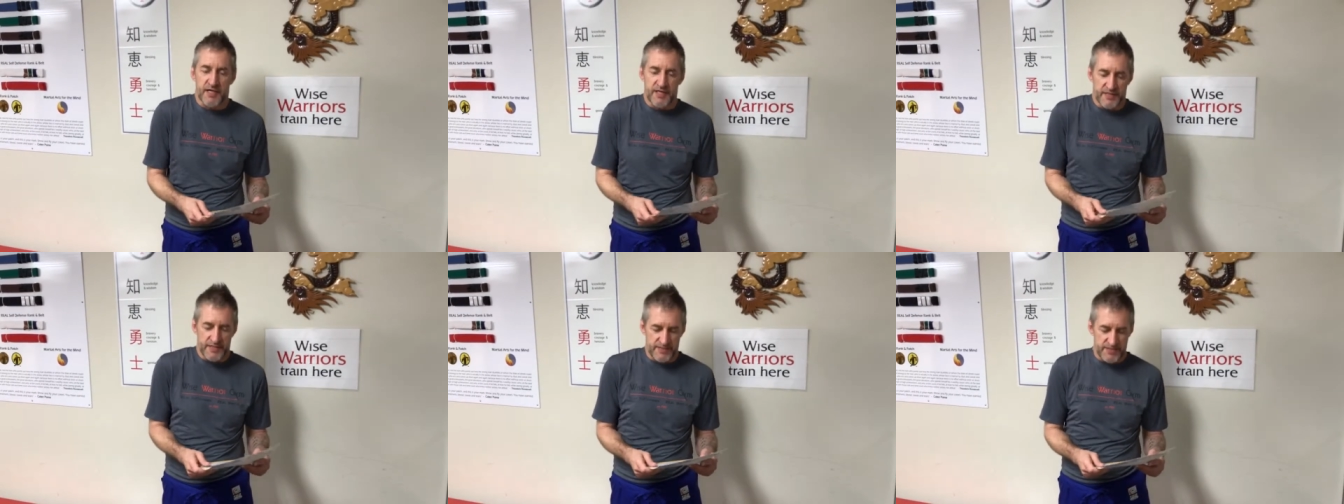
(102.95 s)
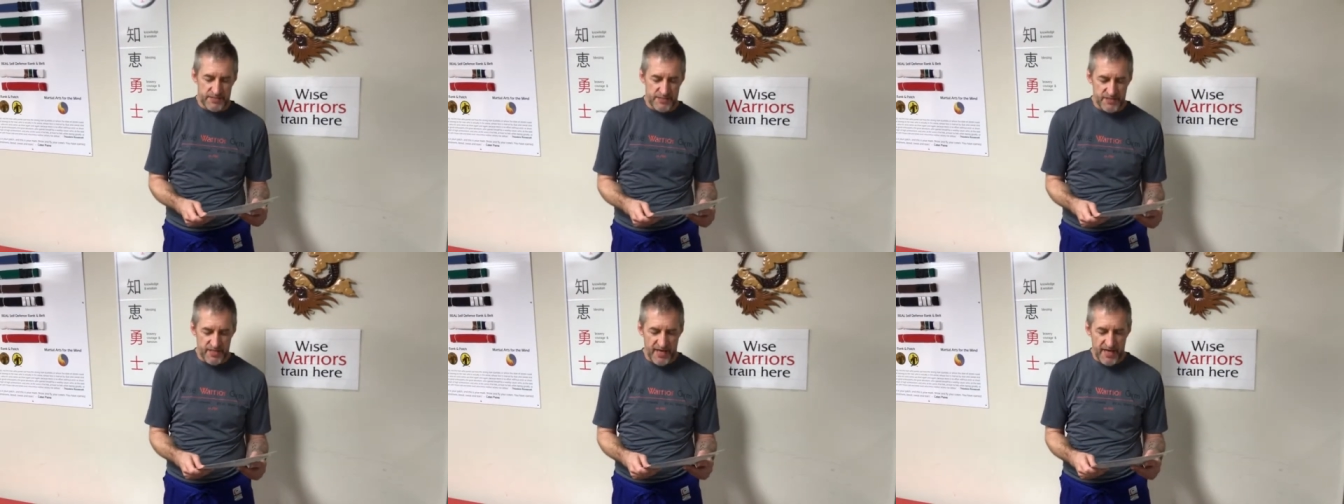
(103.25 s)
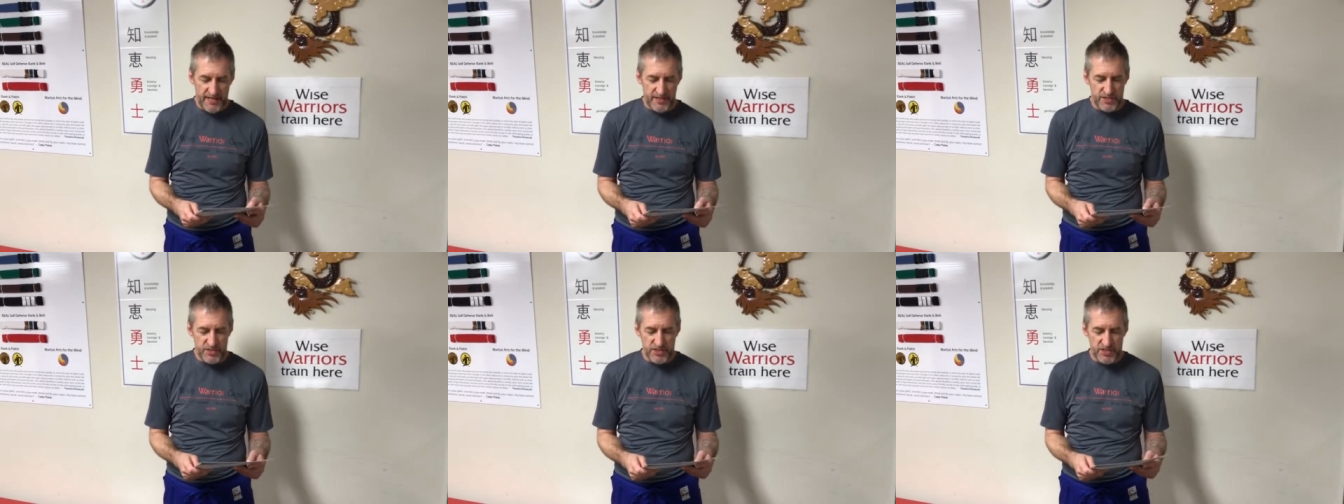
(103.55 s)
uh,
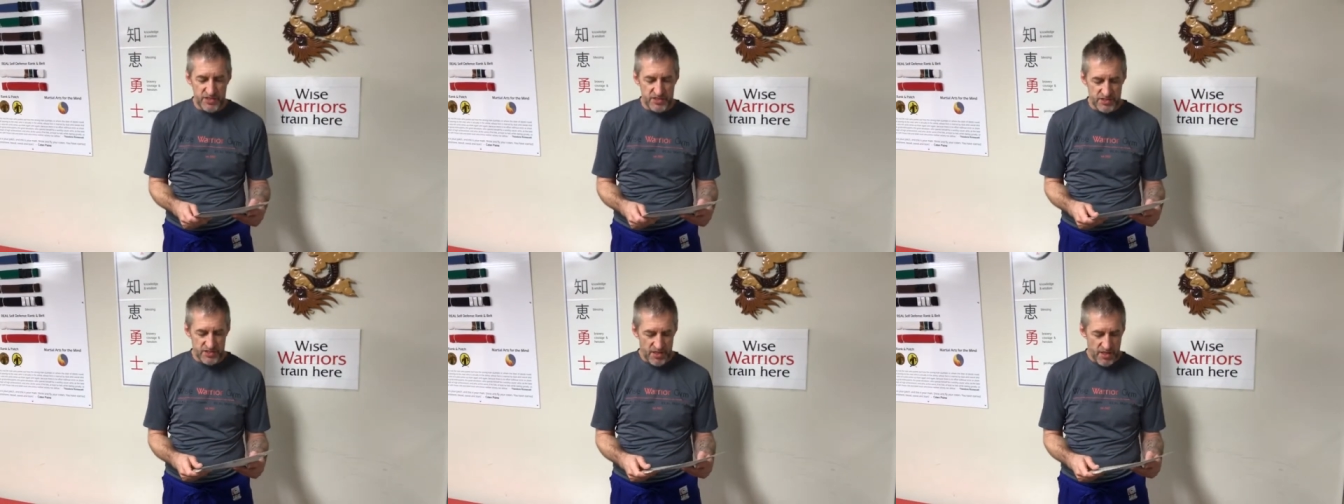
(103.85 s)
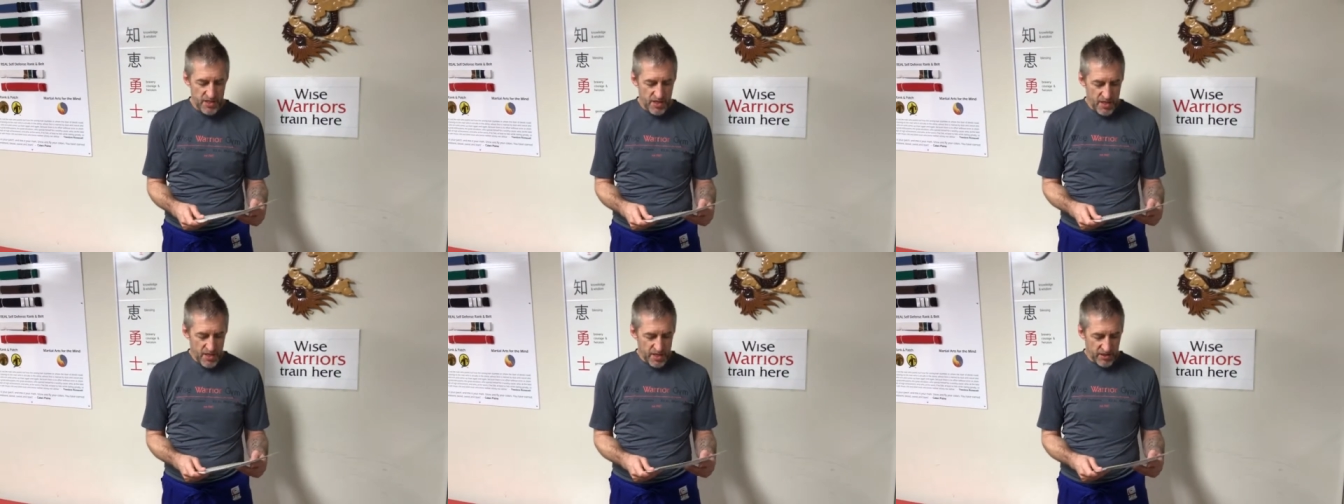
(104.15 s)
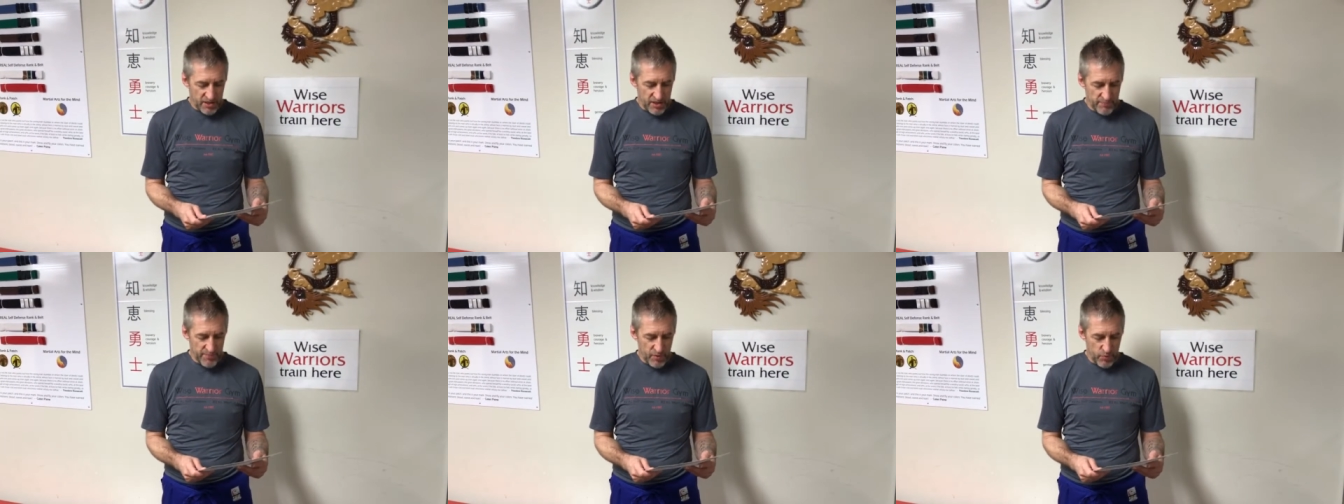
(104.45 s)
Zan, she's
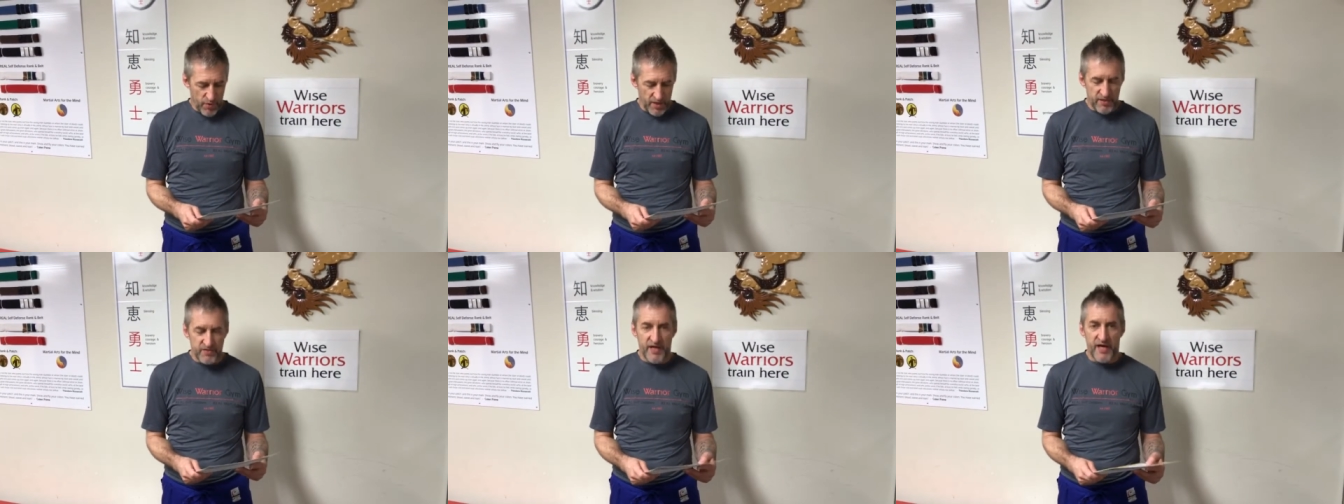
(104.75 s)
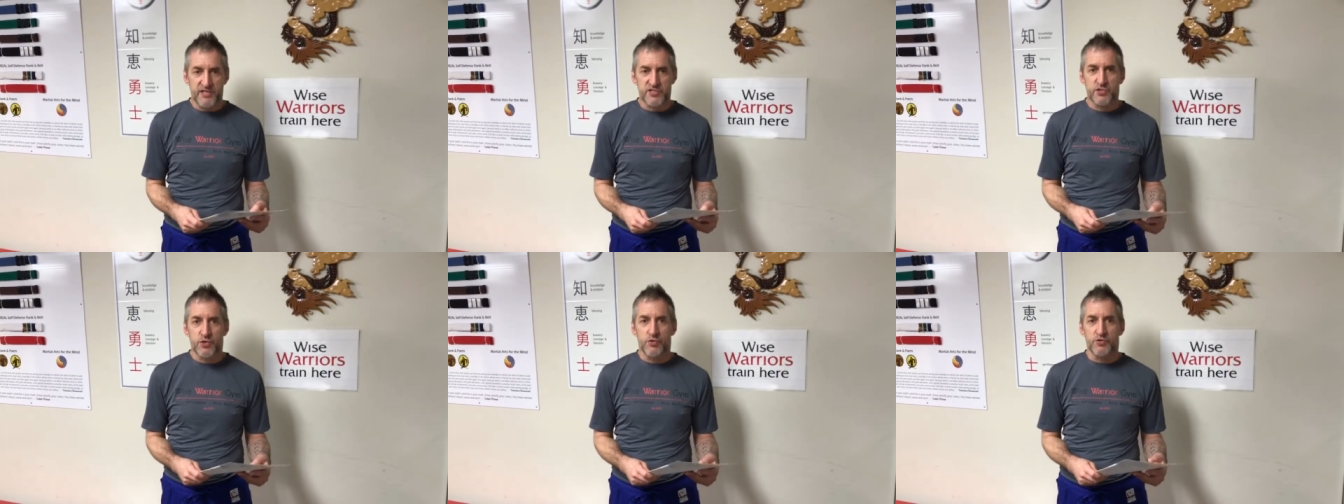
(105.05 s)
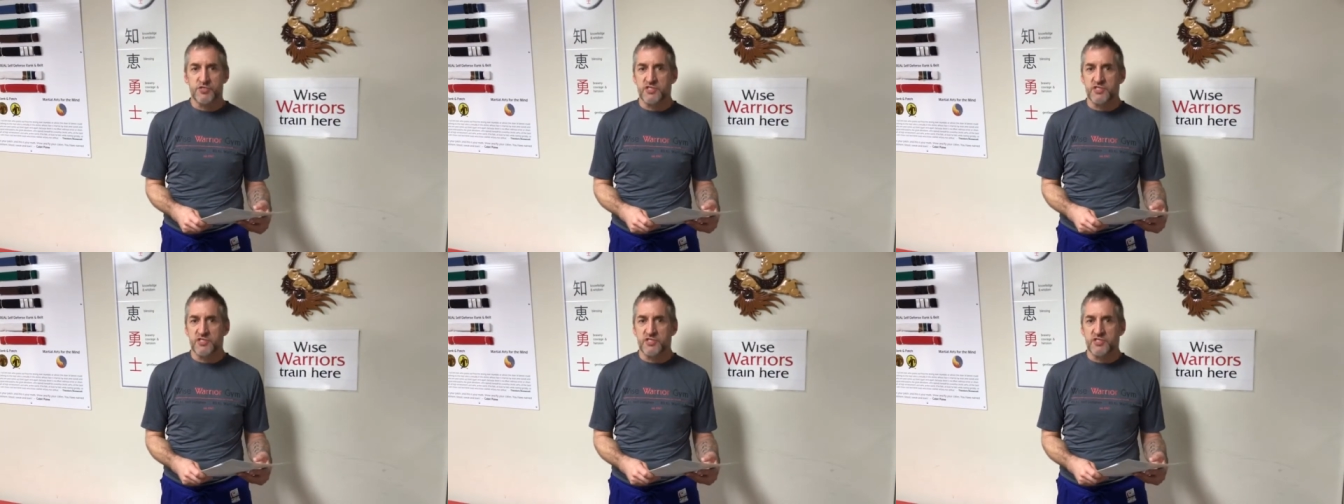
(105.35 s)
going to be running that show.